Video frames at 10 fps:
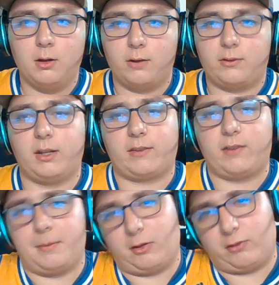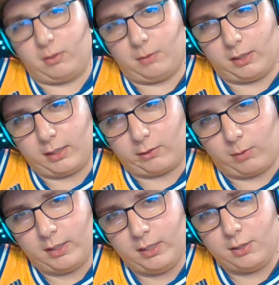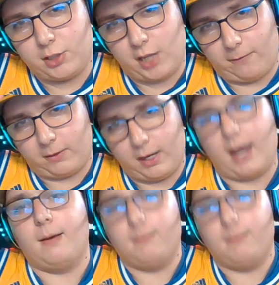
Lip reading: So next time, I'll see you all in the next one. Ciao for now.